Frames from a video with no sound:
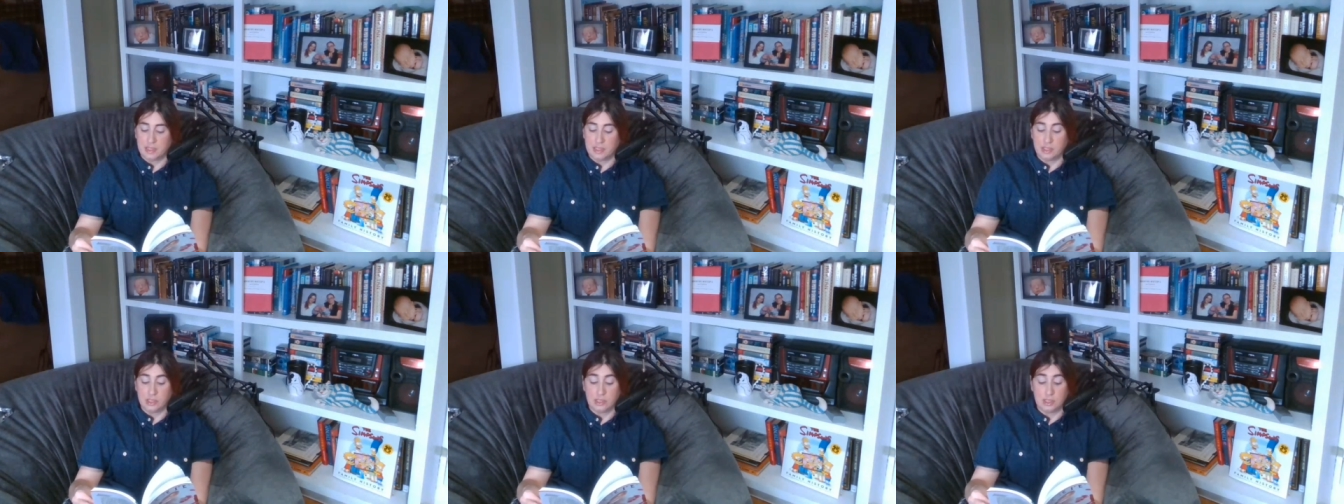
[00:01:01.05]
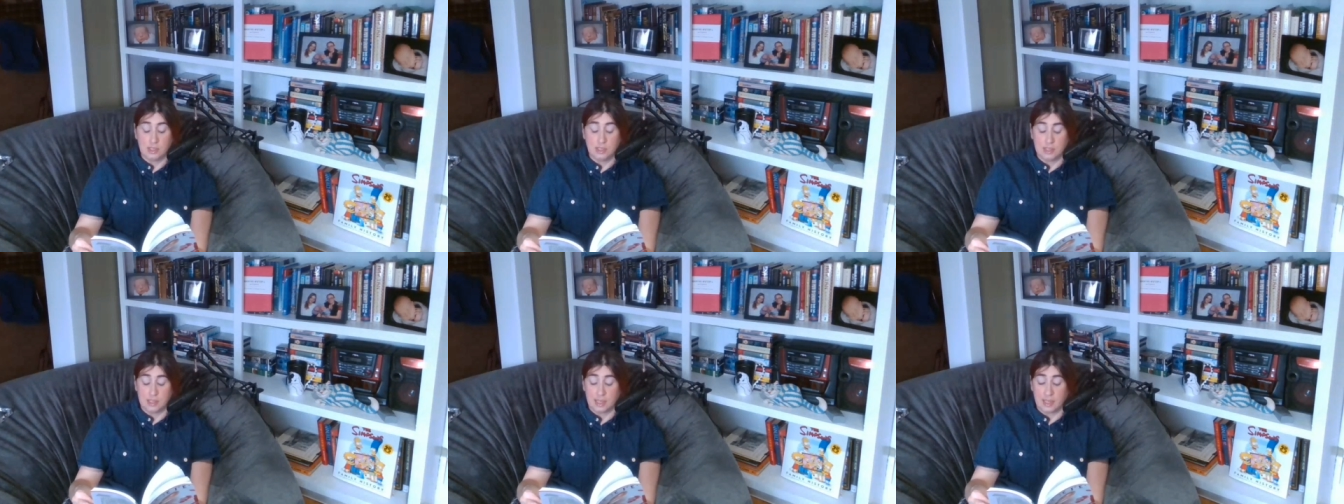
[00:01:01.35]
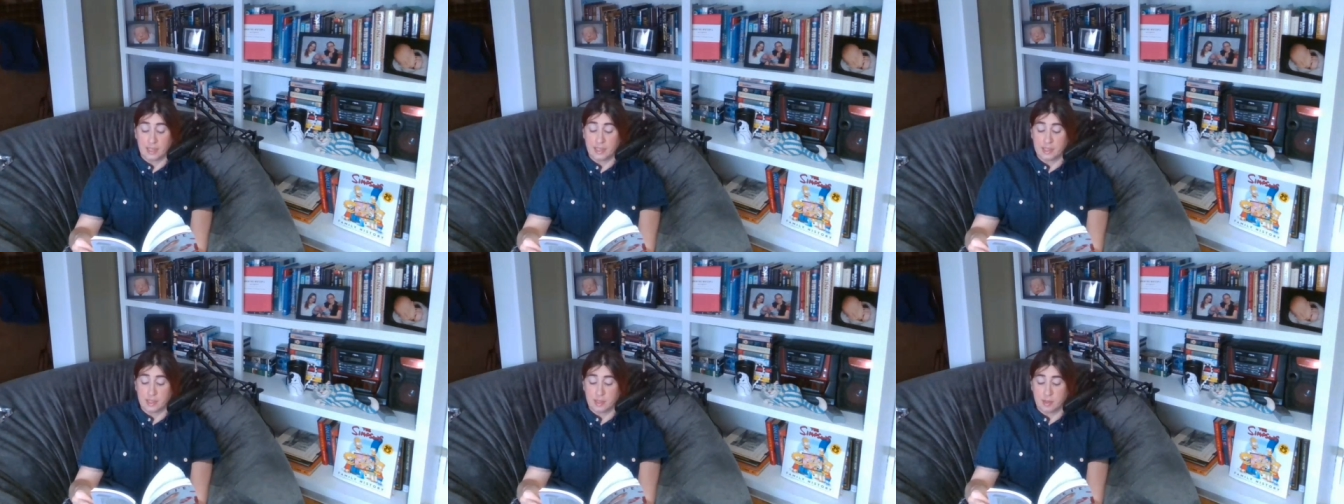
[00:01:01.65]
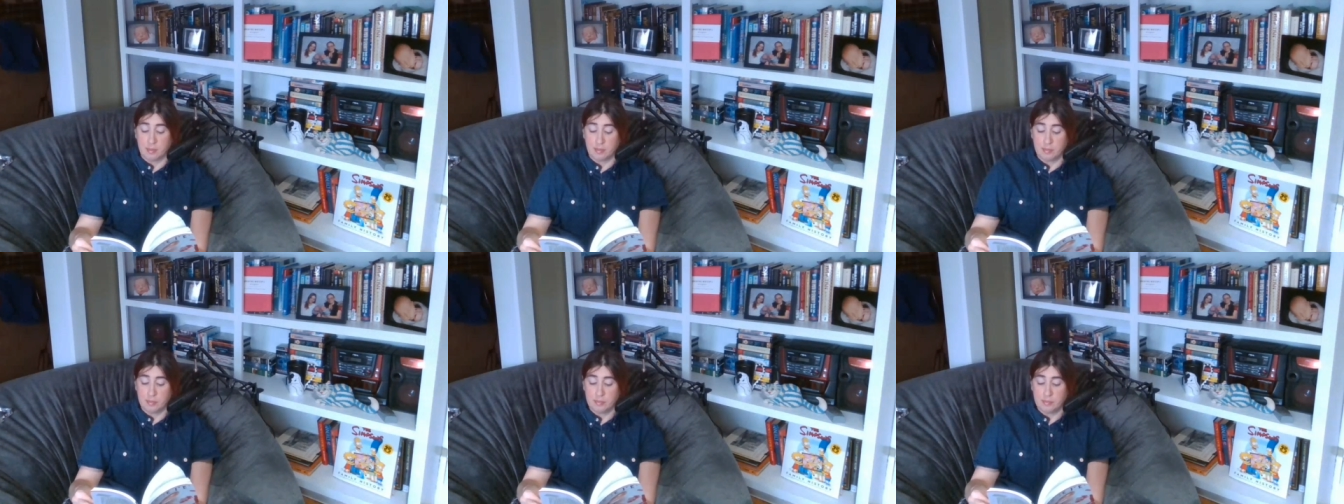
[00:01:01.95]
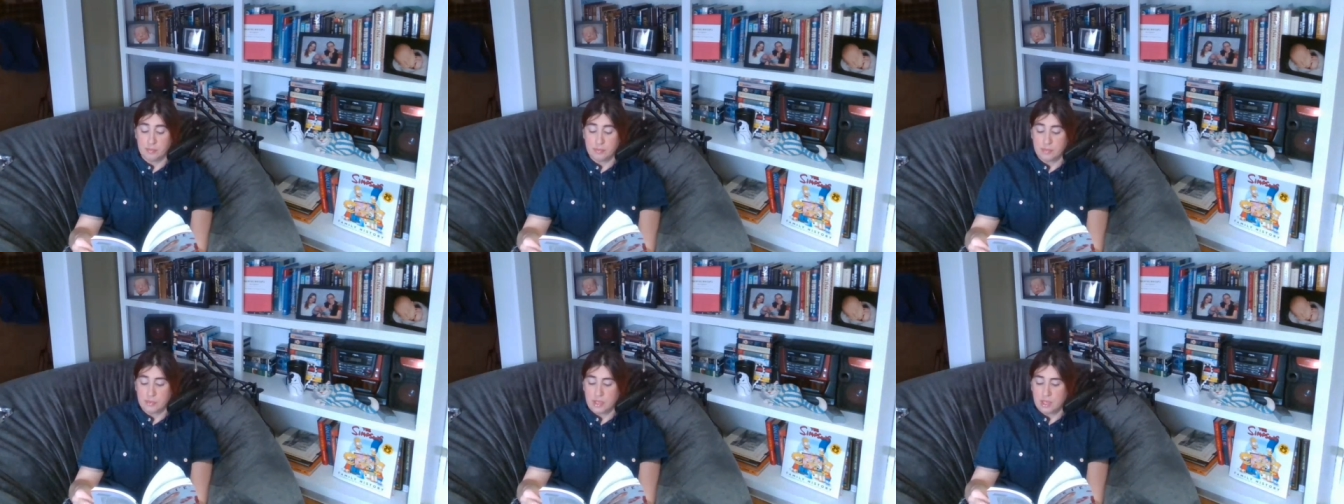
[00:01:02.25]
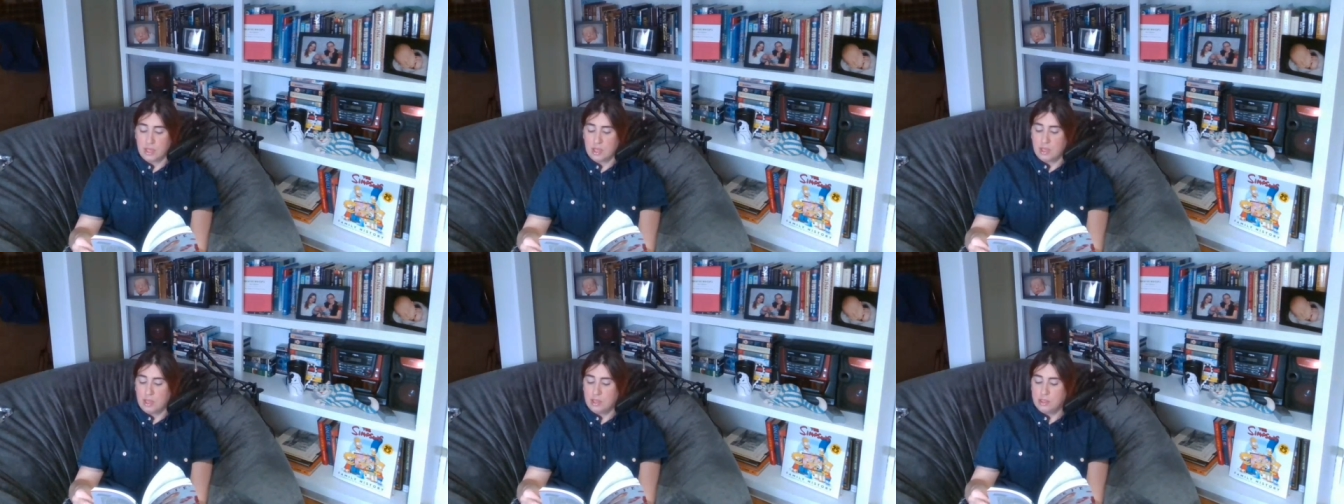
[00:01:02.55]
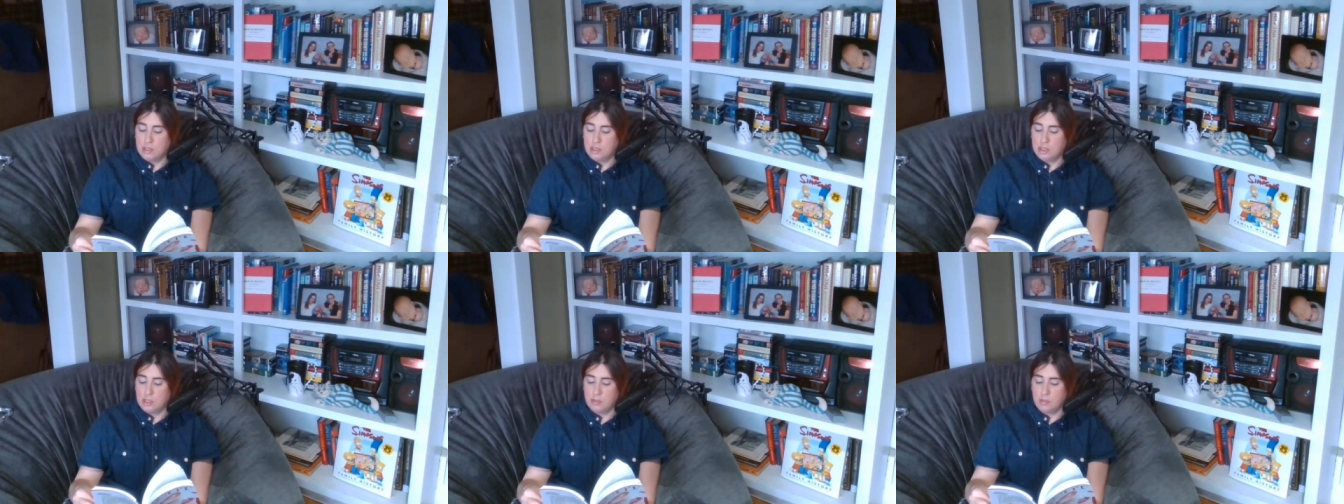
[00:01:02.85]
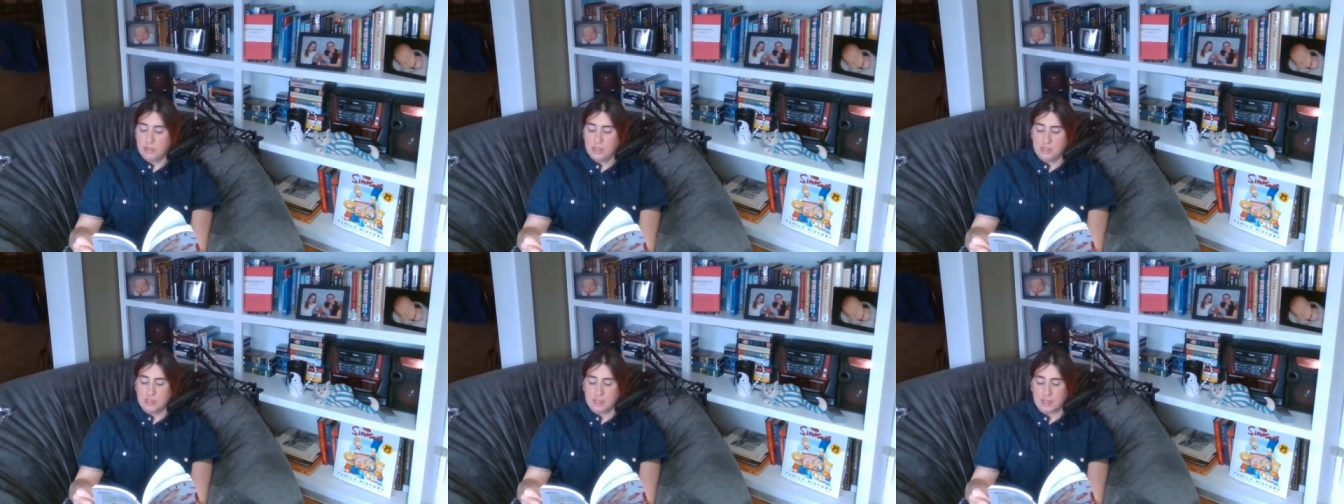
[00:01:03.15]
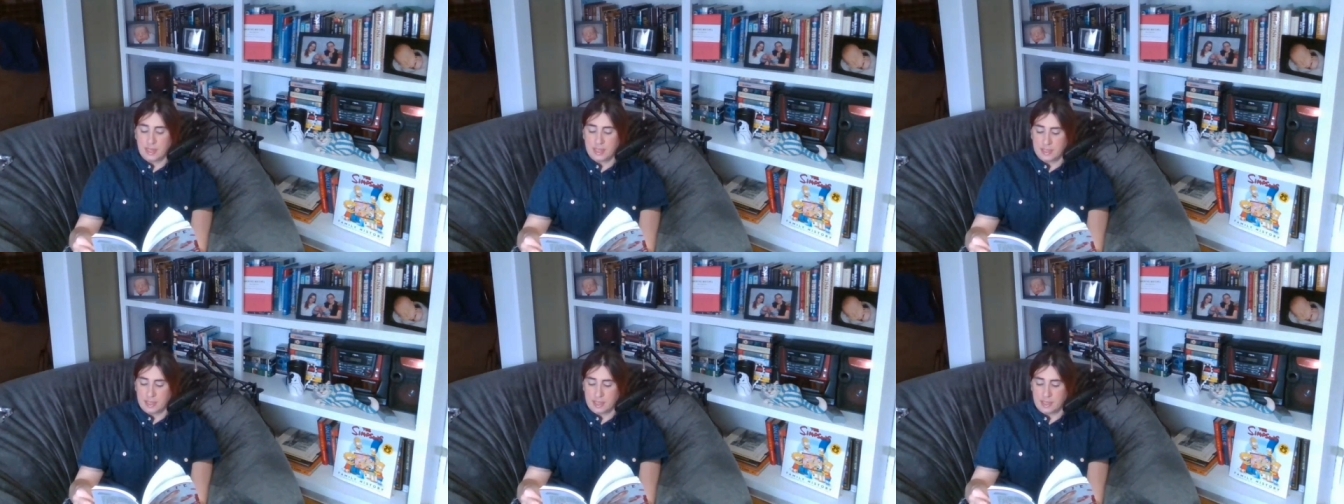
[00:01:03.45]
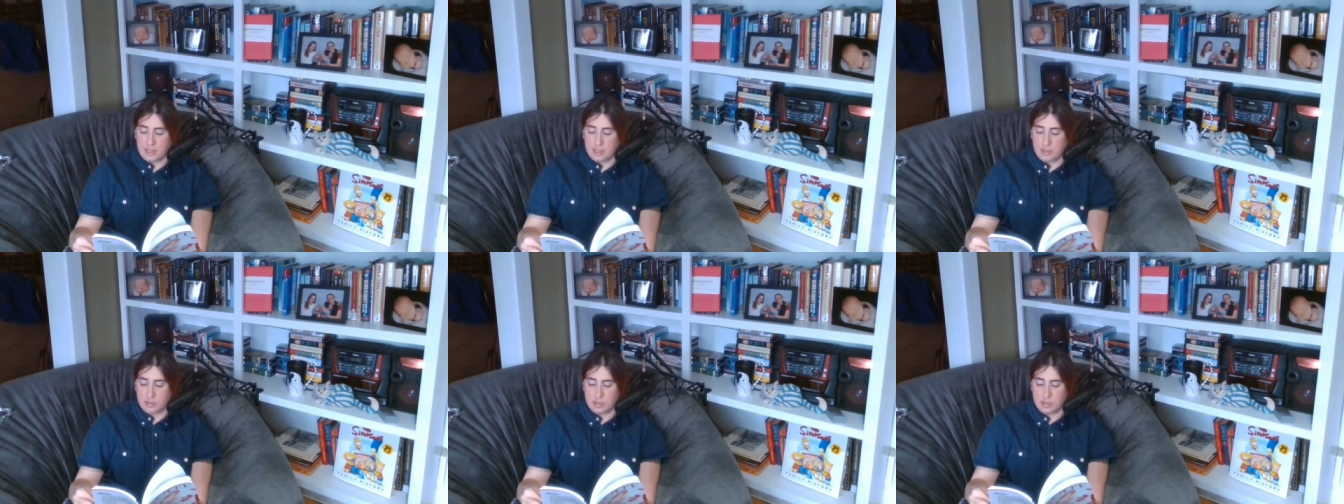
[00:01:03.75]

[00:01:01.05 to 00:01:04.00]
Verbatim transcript: and didn't like them. She wouldn't like it if